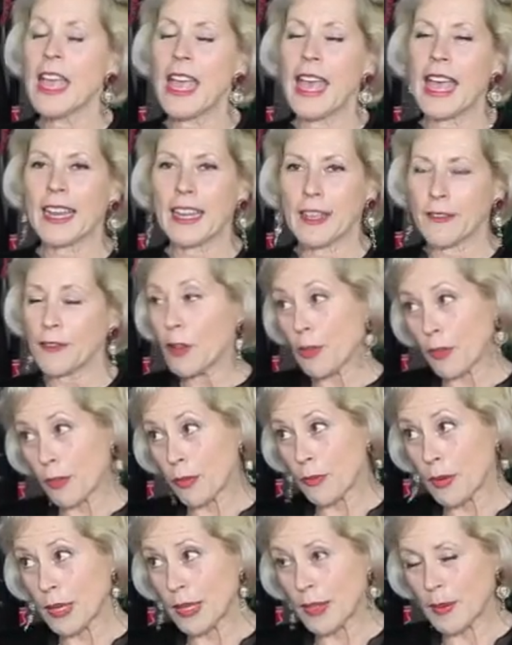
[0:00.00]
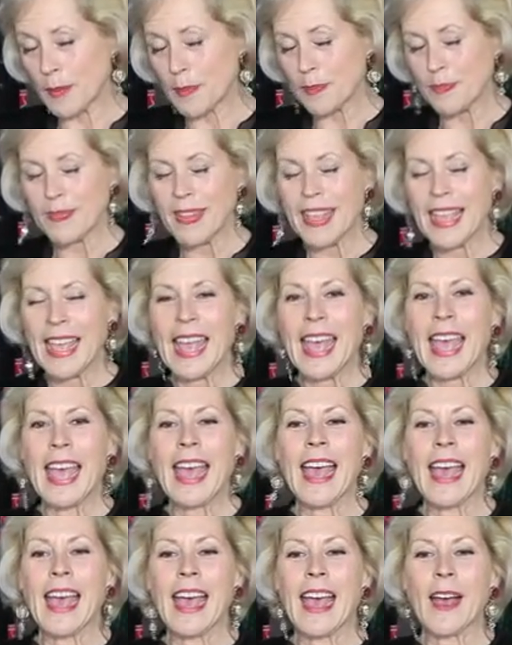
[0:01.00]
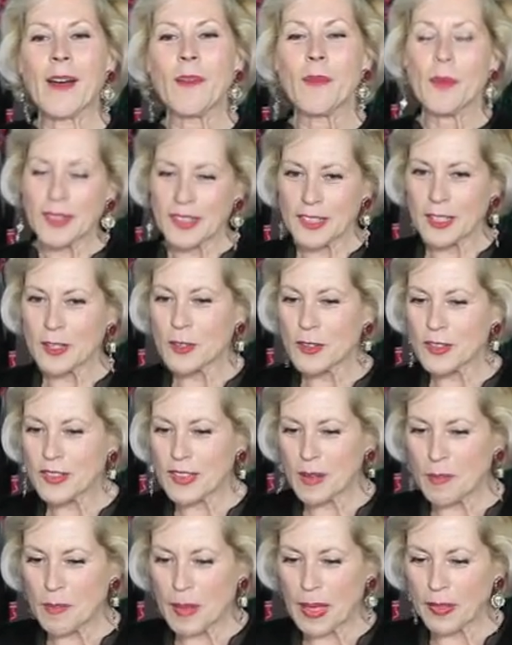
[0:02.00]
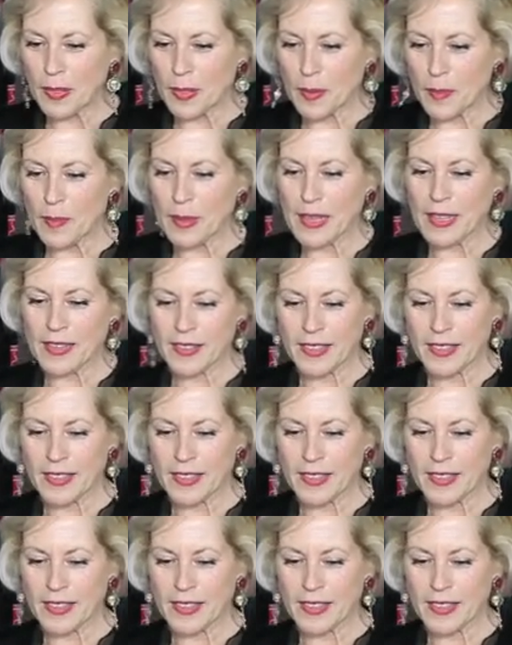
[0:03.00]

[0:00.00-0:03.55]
And I've got 3 of them. What's interesting about them is